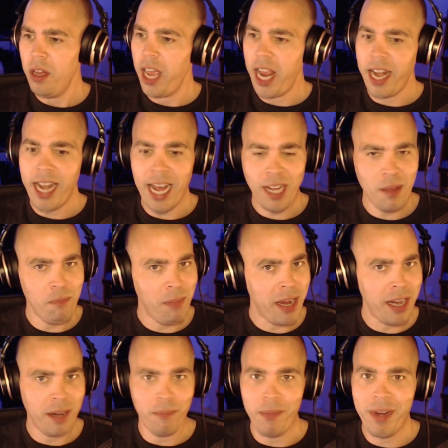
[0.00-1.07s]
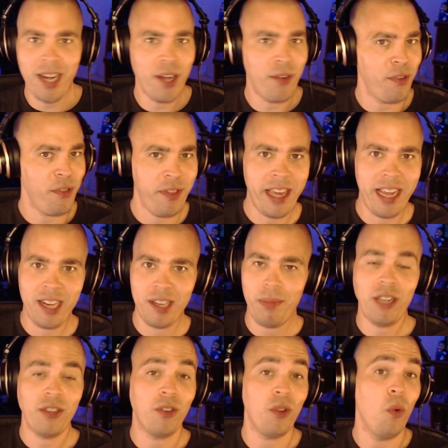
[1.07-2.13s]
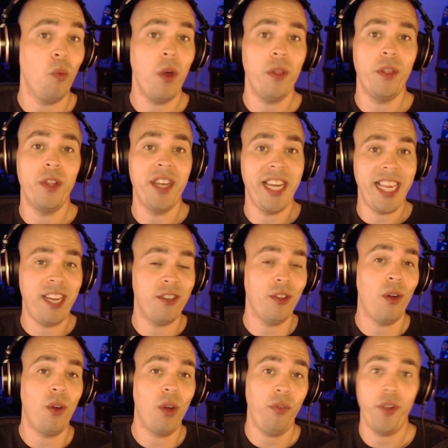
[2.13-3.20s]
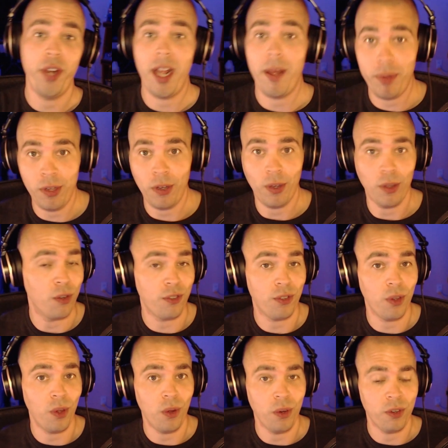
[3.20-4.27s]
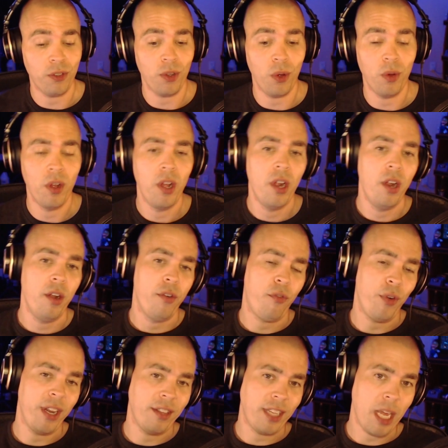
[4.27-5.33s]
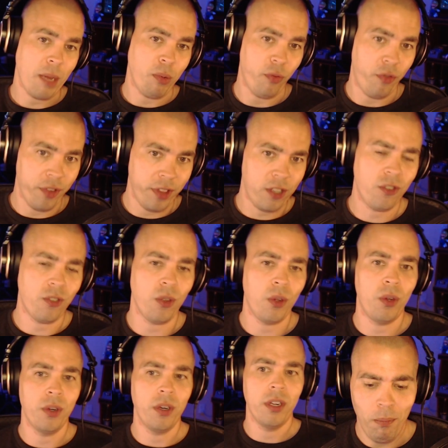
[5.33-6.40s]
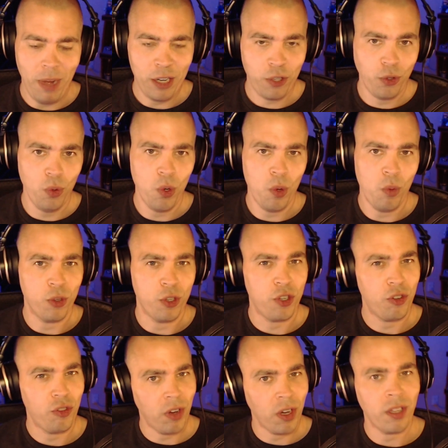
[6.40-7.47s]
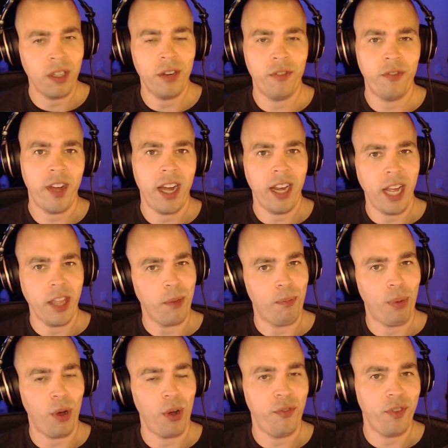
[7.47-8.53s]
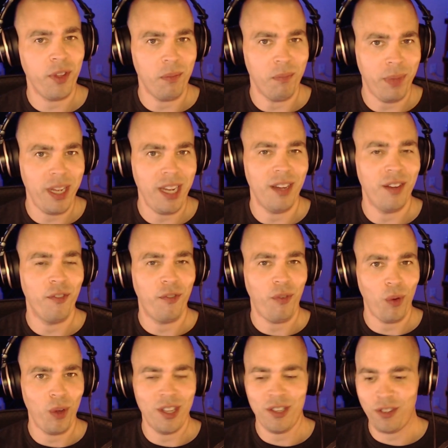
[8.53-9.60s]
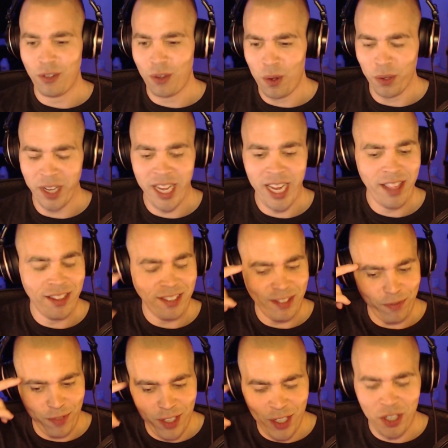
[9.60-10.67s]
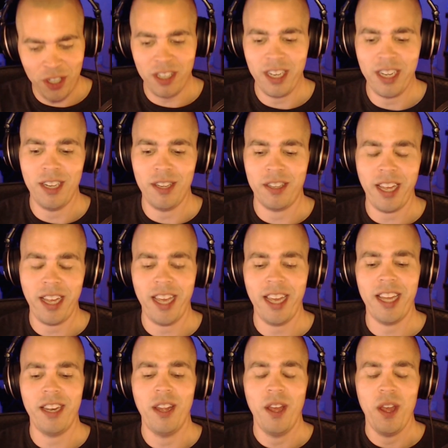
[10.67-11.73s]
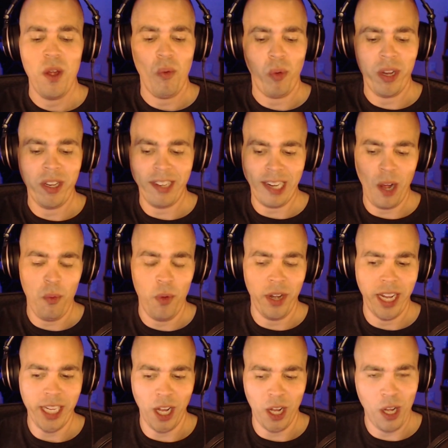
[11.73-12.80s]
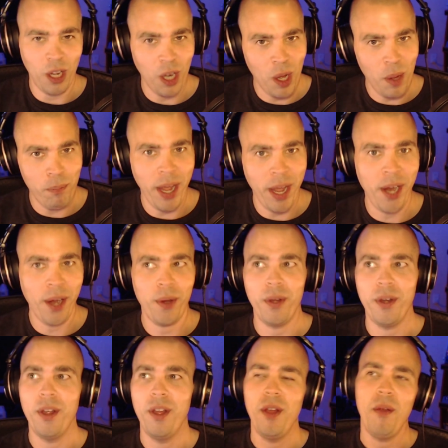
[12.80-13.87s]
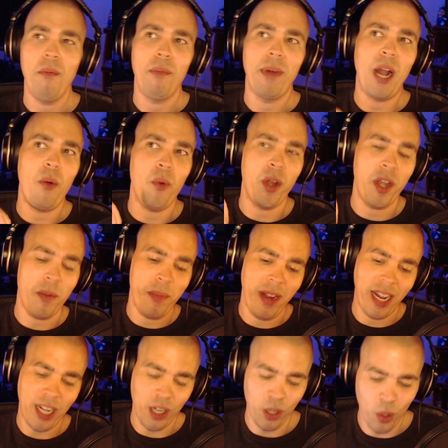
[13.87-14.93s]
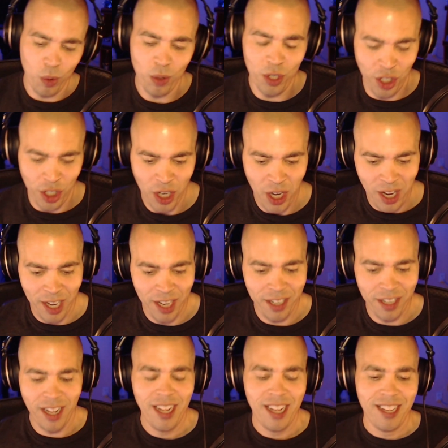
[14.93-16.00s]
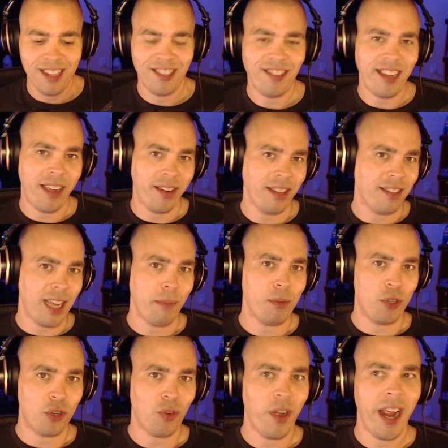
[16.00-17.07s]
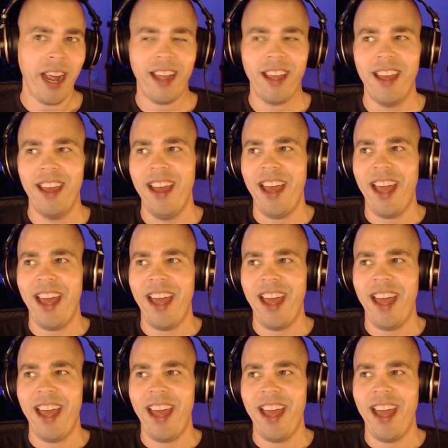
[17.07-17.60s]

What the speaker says: And that can mean many different things based on what the needs are for that particular song. So for an example, for this song, my student was struggling to find like the perfect beat for this song. He had this vision in his head where he's like, I want like a club banger, but I want it to be like a Little John sounding type of track.